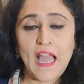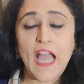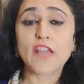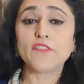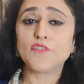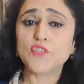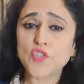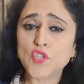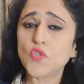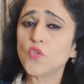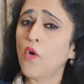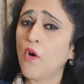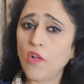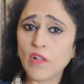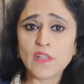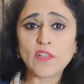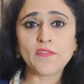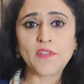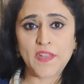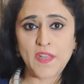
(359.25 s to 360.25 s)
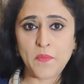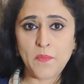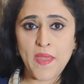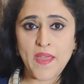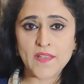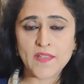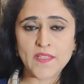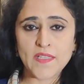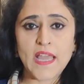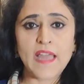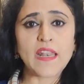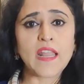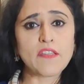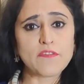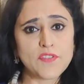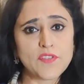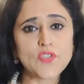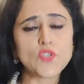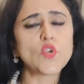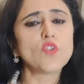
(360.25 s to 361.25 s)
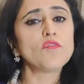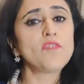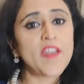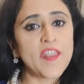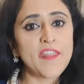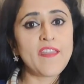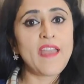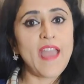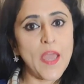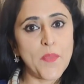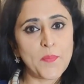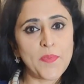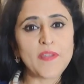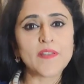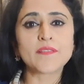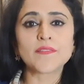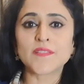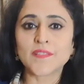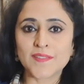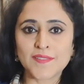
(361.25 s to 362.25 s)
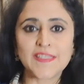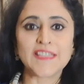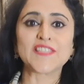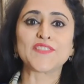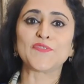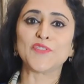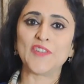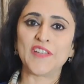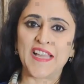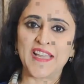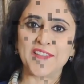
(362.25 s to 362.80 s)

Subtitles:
I wish you all the very best and I wish you a very happy and successful